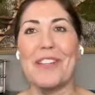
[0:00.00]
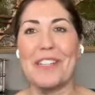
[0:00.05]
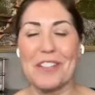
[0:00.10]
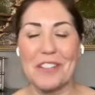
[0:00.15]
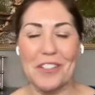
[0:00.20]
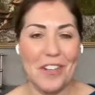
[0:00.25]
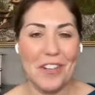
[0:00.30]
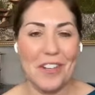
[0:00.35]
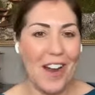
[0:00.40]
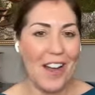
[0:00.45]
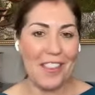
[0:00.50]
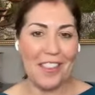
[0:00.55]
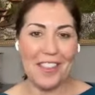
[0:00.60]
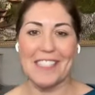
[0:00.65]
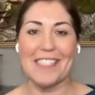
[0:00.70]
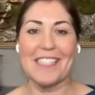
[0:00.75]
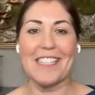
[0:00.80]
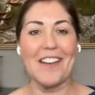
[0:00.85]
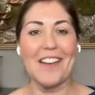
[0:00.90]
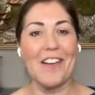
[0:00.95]
and your
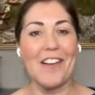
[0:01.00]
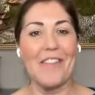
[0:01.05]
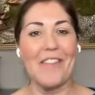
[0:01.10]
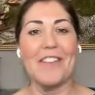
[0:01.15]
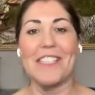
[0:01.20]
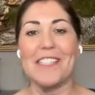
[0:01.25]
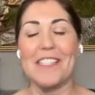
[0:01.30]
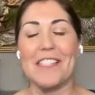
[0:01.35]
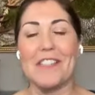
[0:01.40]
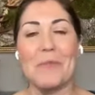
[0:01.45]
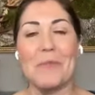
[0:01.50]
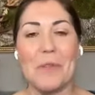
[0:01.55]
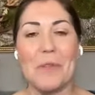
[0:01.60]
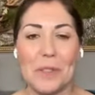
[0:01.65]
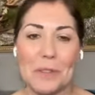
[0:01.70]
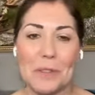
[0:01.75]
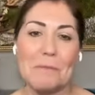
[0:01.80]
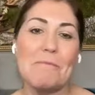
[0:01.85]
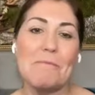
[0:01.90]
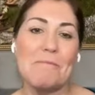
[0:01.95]
authentic confidence in the
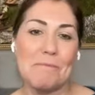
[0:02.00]
world.